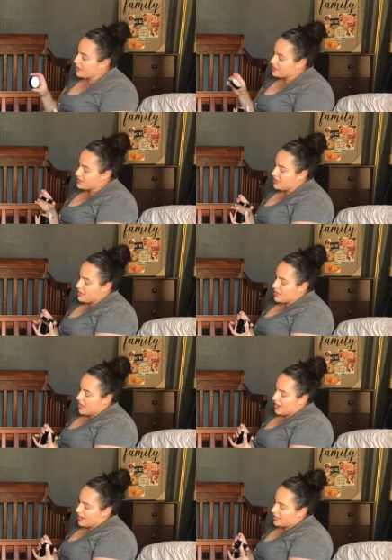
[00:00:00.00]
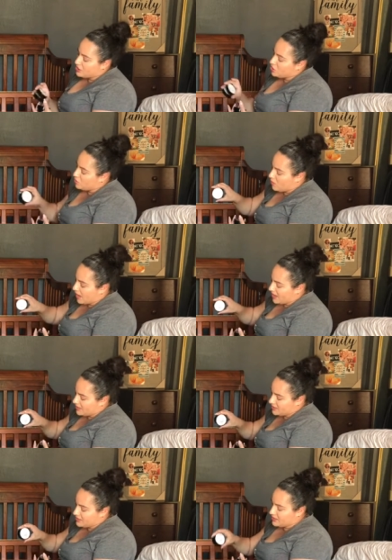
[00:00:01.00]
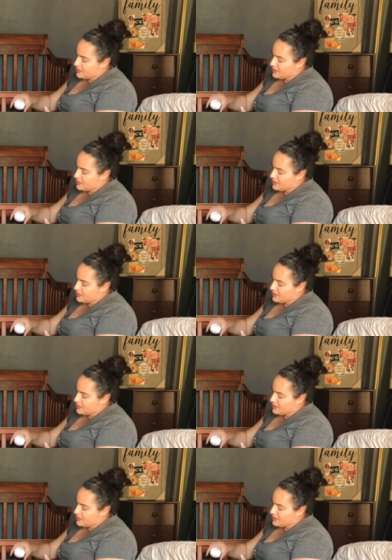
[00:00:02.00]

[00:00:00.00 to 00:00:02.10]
pots. I got two white